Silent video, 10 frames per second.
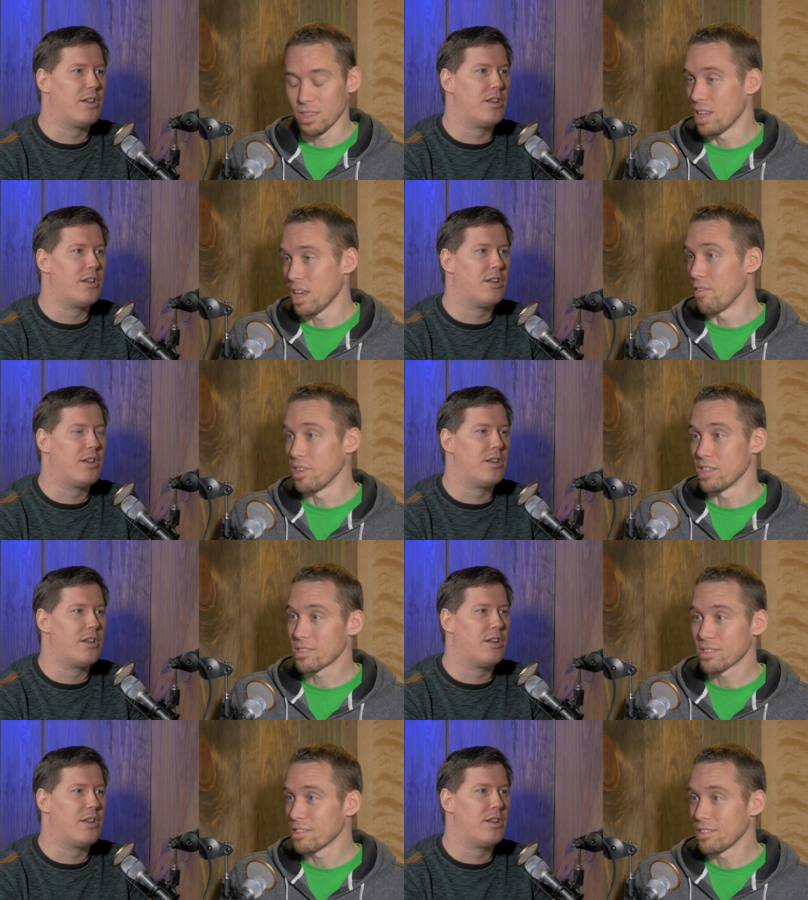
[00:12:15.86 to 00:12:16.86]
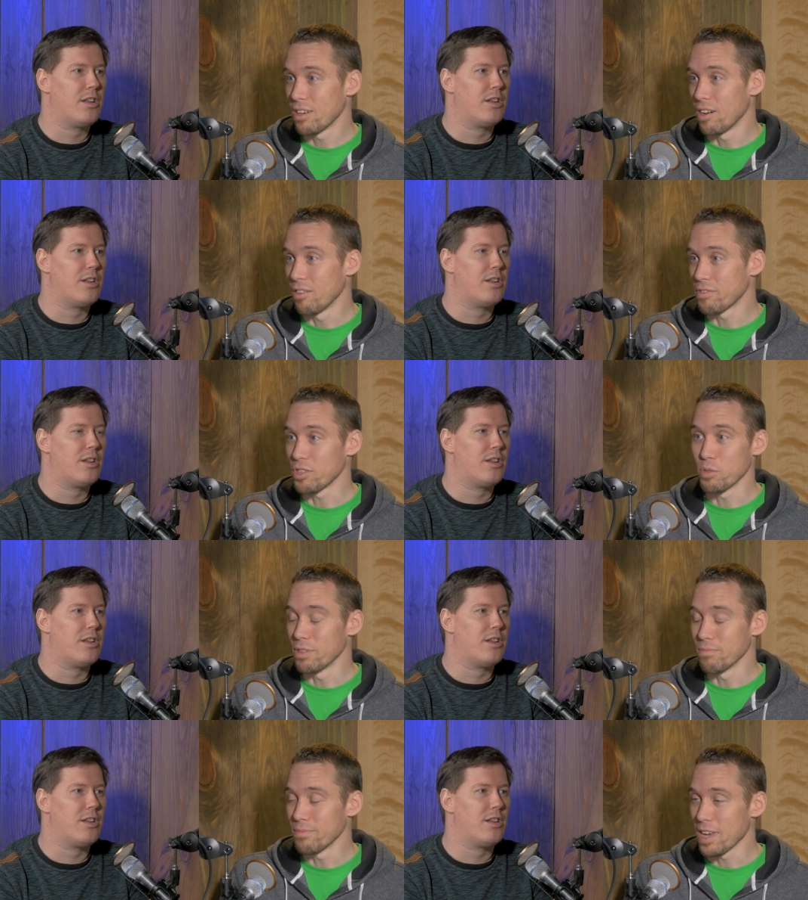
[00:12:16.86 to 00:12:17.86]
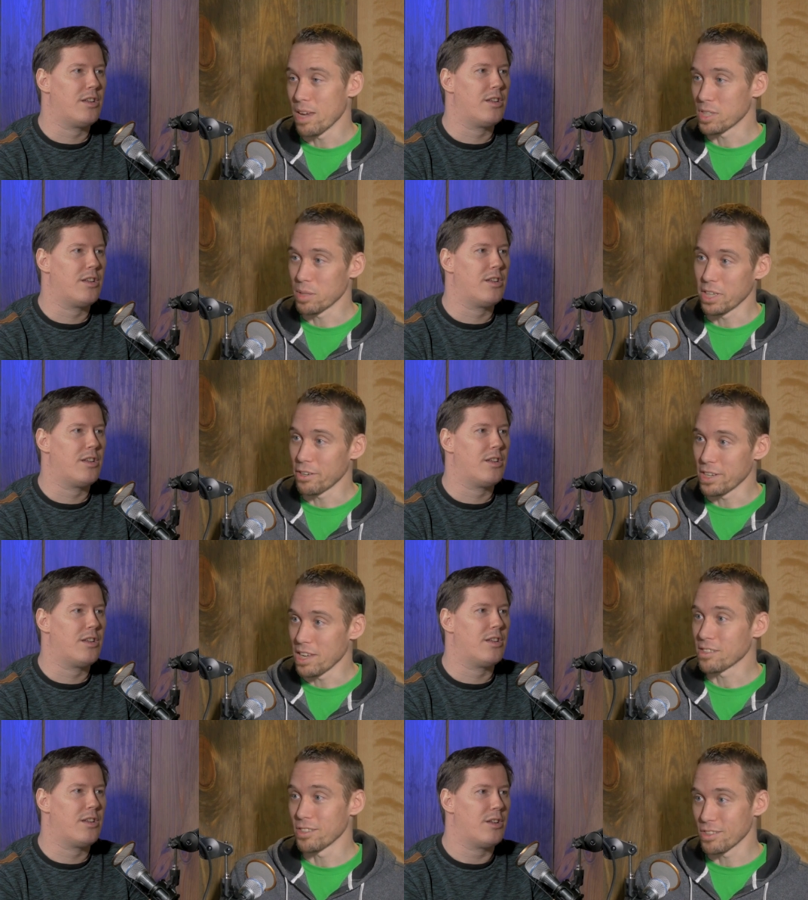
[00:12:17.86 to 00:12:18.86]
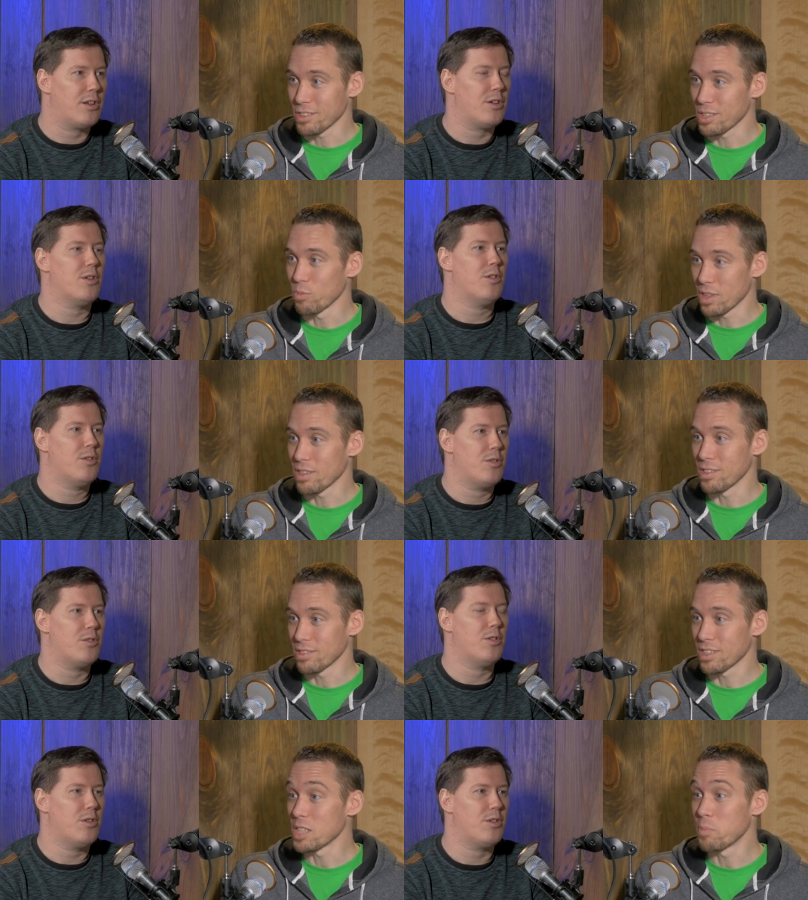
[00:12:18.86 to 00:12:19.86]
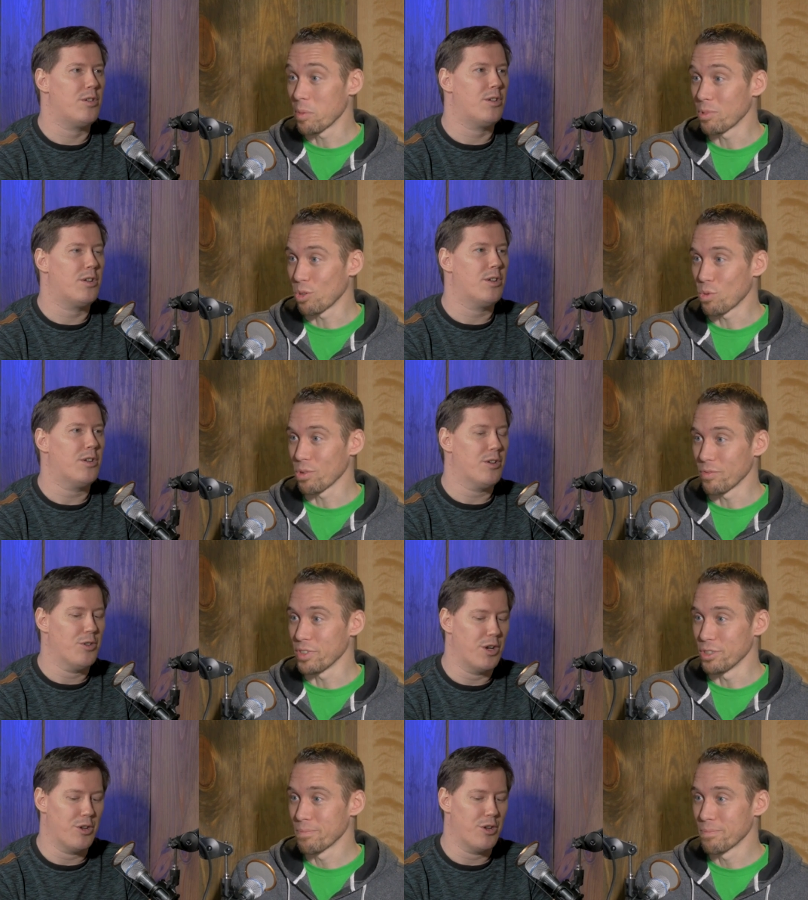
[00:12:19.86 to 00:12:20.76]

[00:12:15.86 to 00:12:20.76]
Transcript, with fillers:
Speaker 1: the evidence of human ape similarity as consistent with his his biblical worldview.